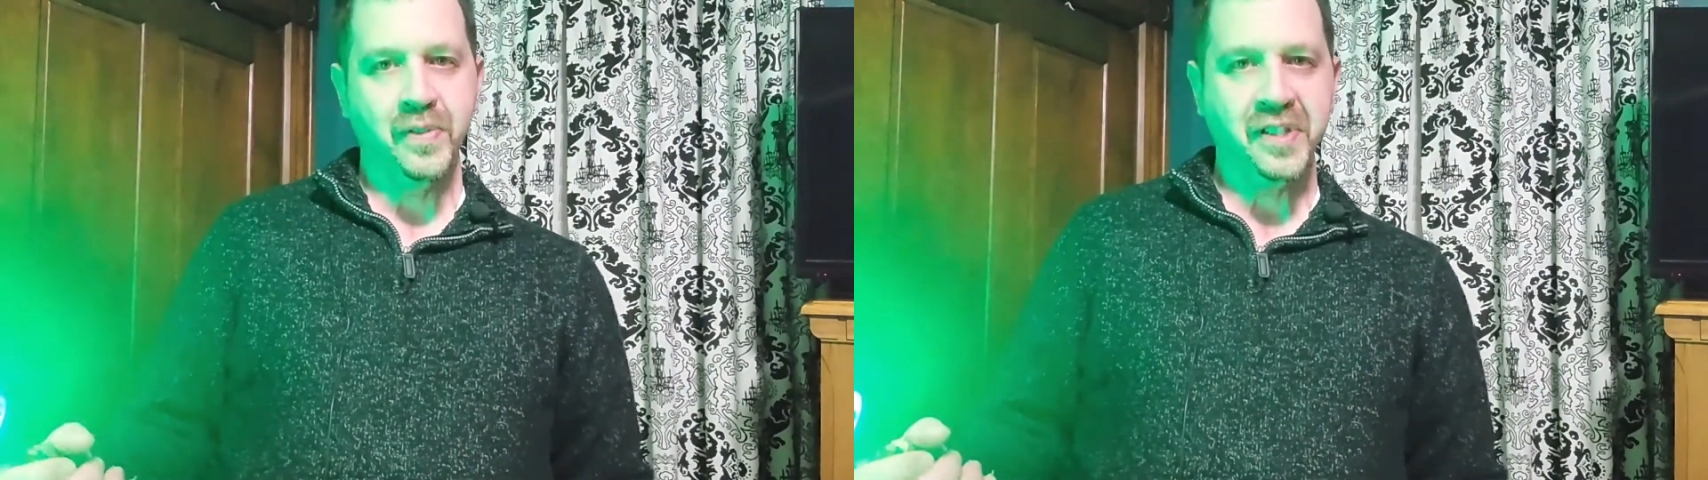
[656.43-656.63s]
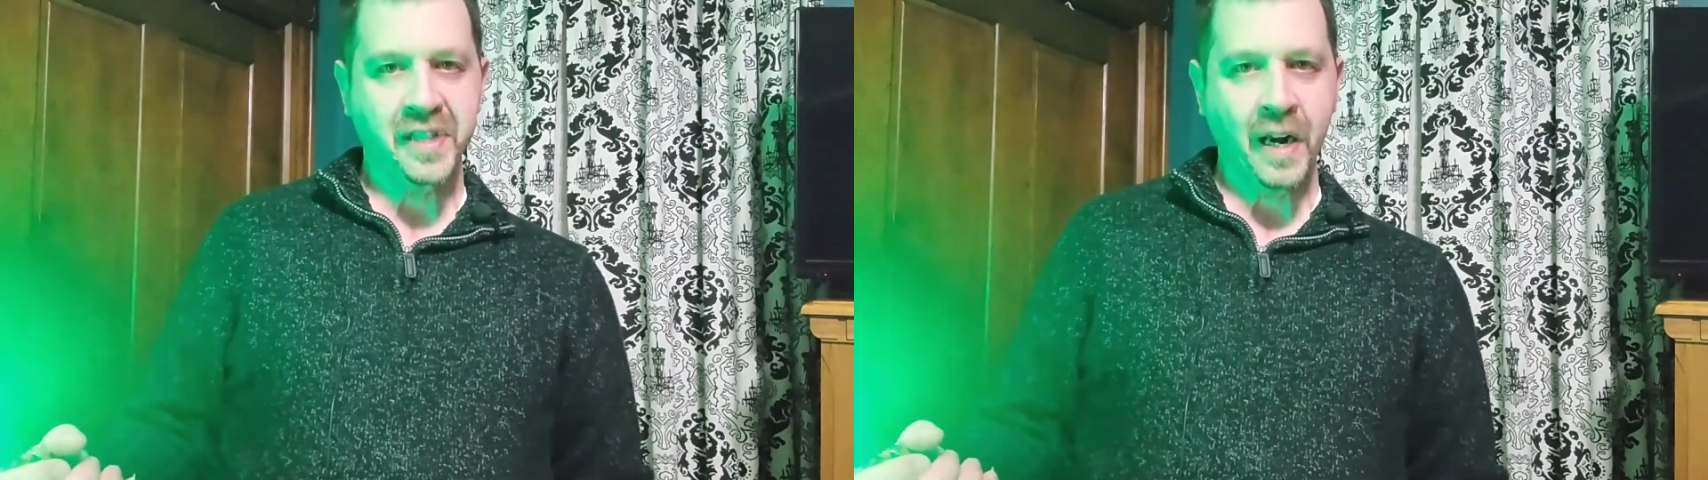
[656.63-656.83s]

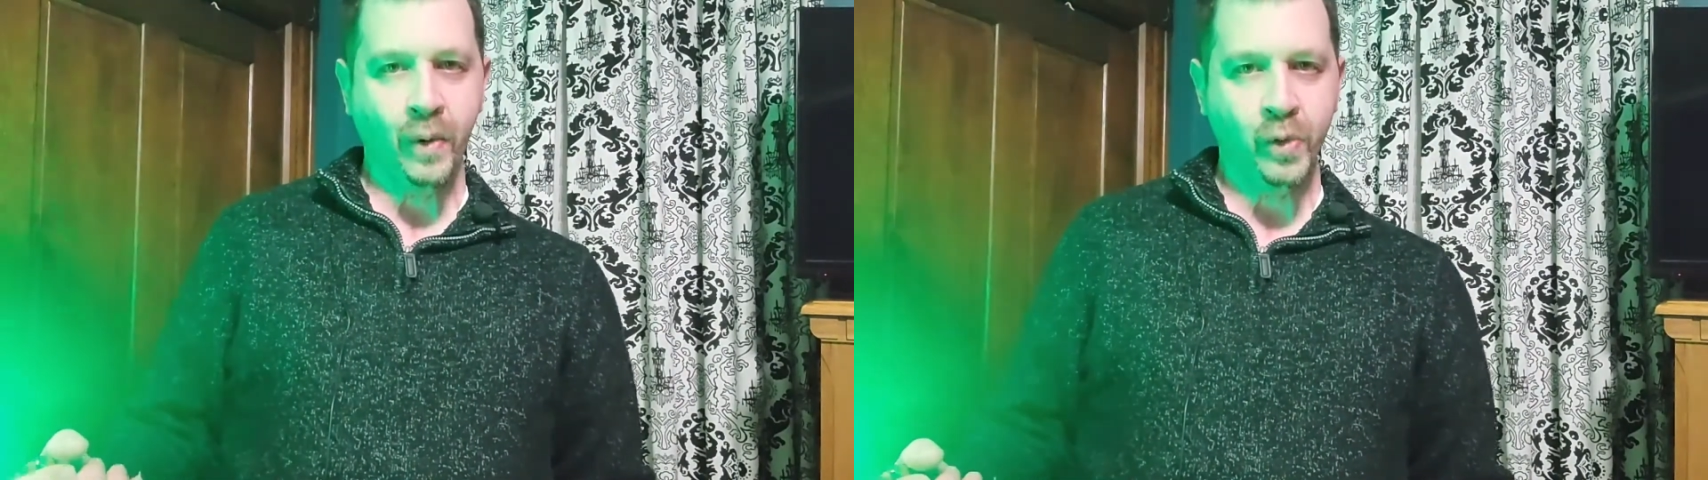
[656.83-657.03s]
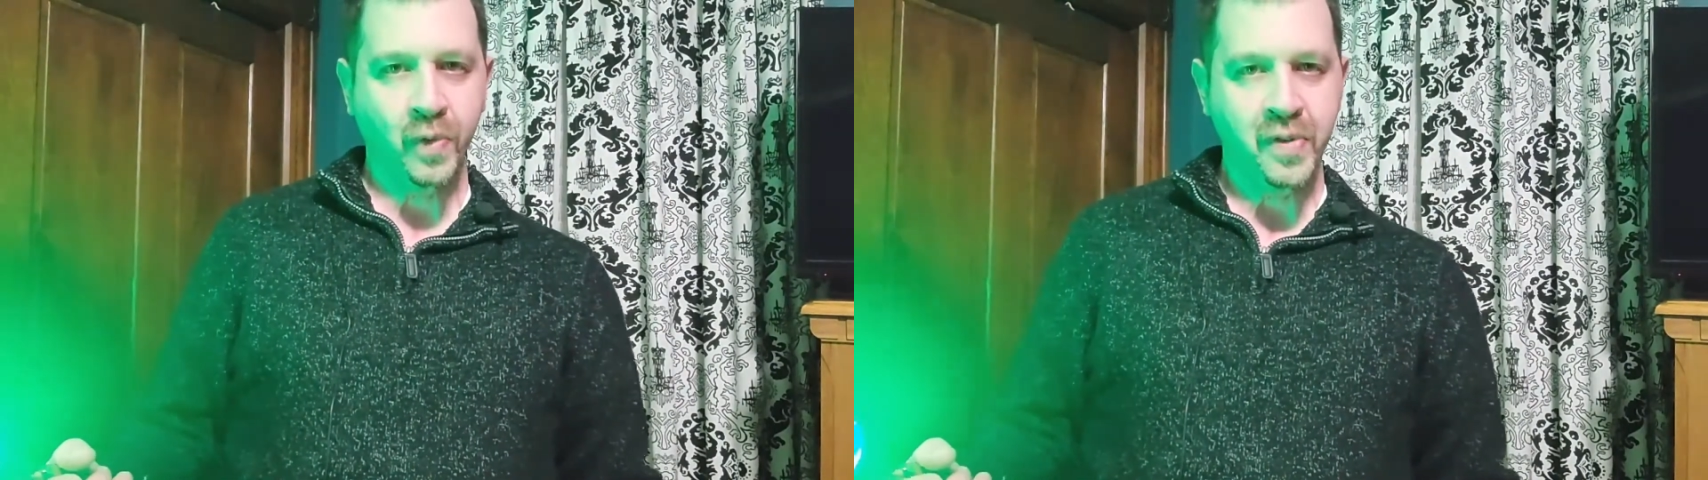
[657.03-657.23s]

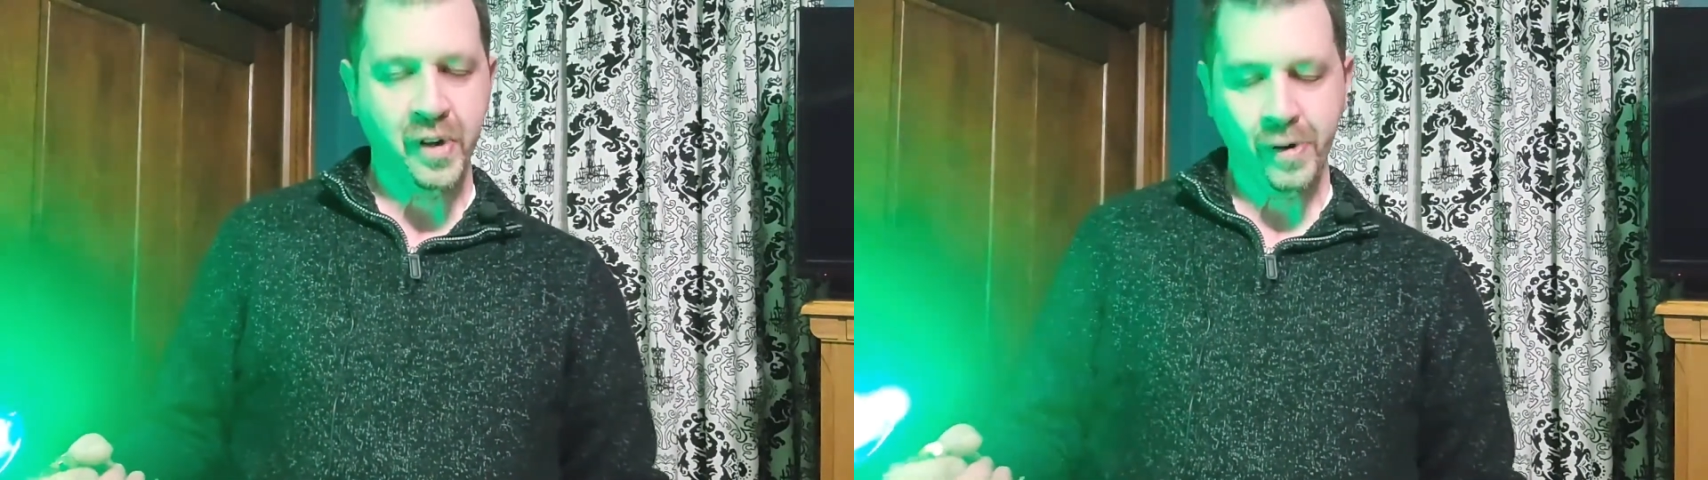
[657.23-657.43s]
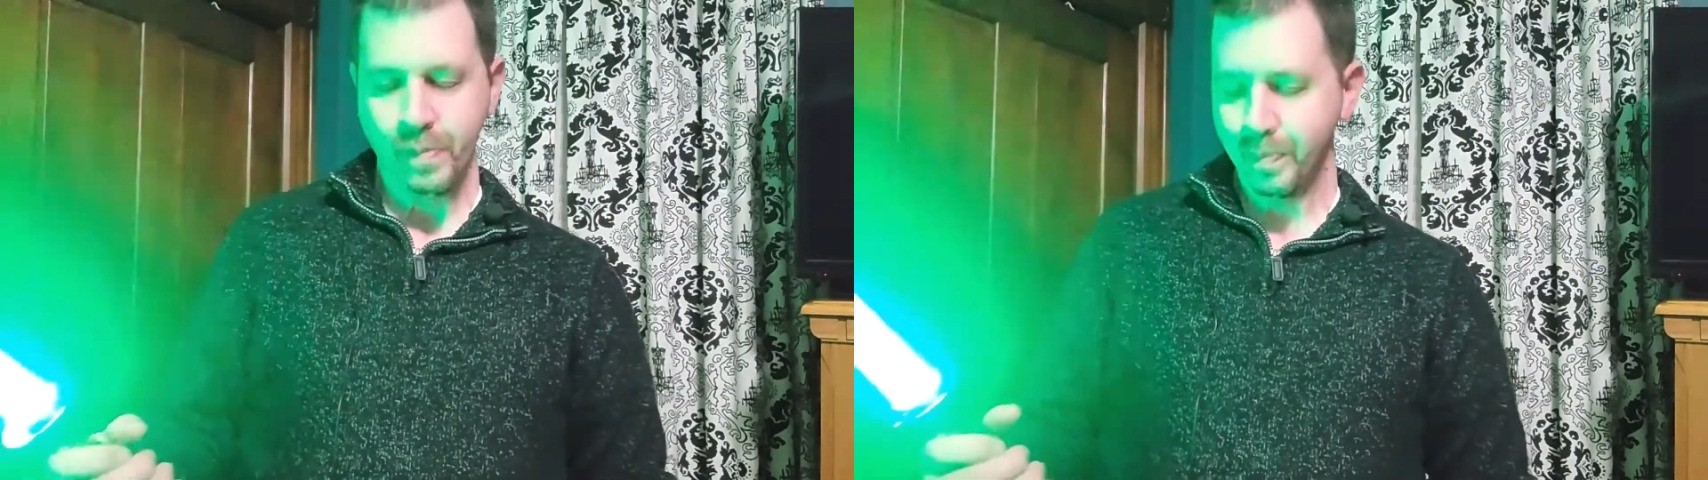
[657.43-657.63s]
sound over
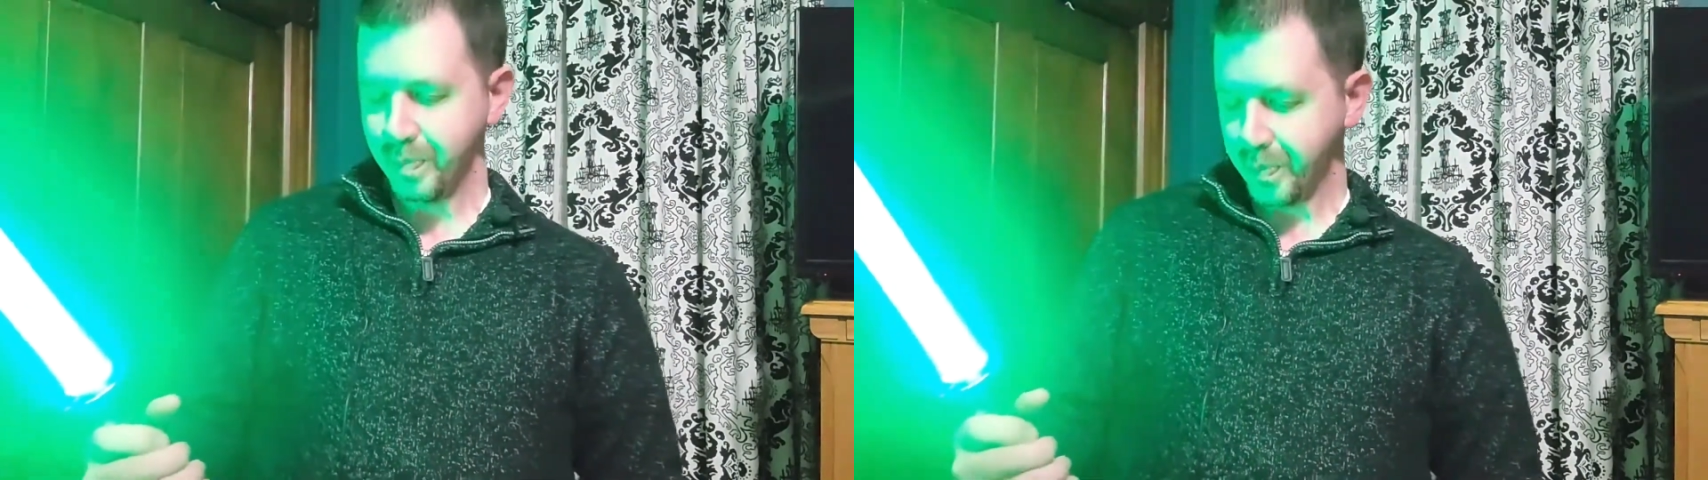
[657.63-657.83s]
there.